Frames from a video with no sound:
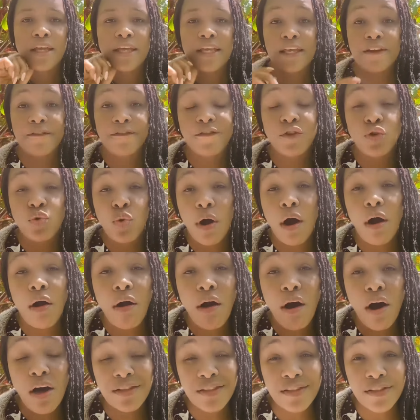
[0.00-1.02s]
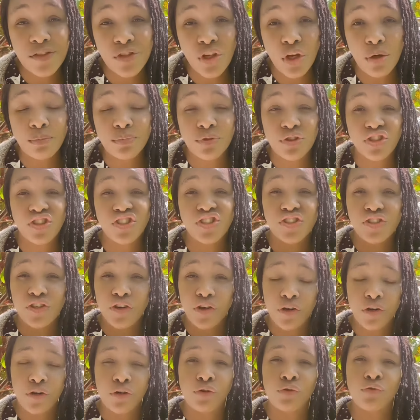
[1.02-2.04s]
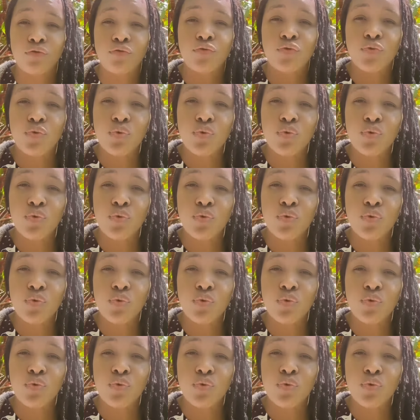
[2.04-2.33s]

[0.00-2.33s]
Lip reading: If you are accustomed to certain